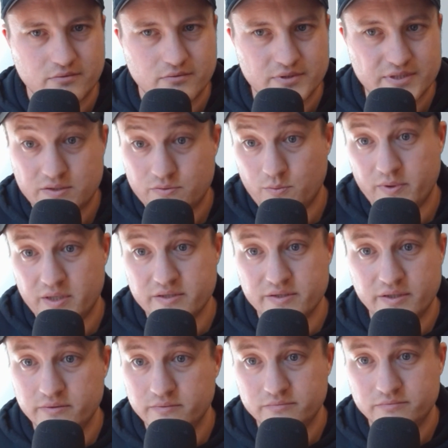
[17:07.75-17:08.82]
That's what men
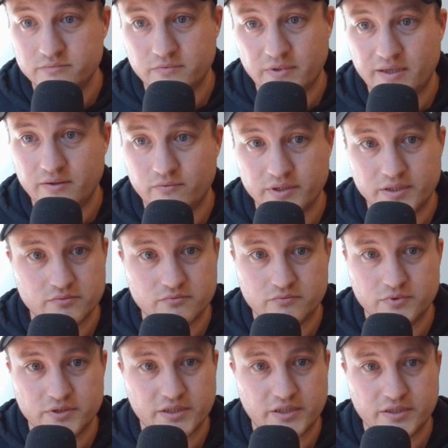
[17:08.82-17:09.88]
do, right? We're
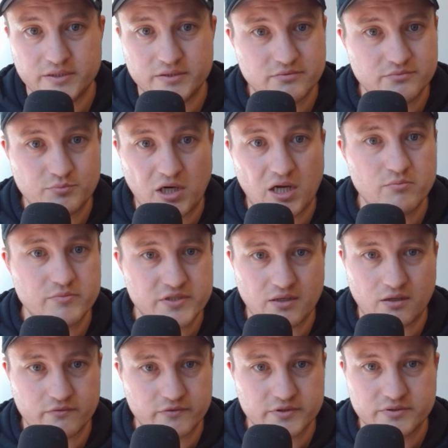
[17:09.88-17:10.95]
good problem
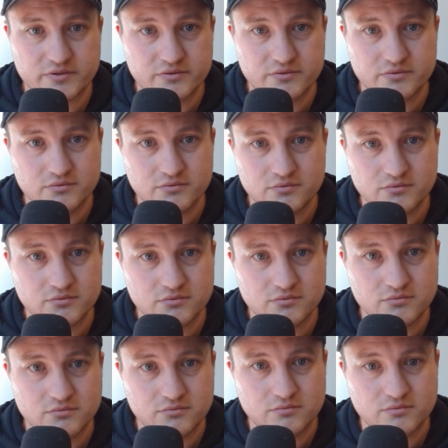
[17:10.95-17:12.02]
solvers,
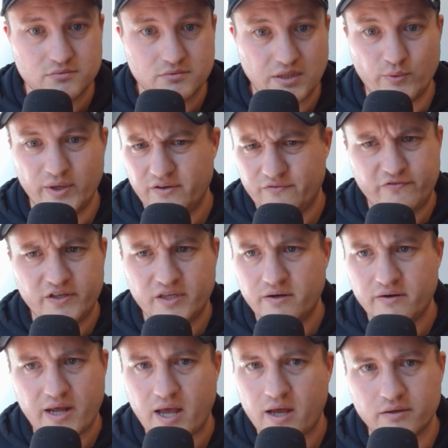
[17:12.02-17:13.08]
and we can figure
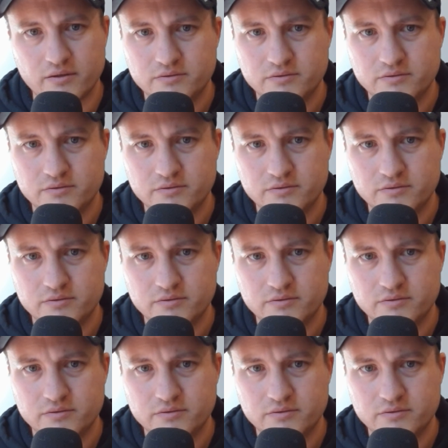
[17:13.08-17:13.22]
it out.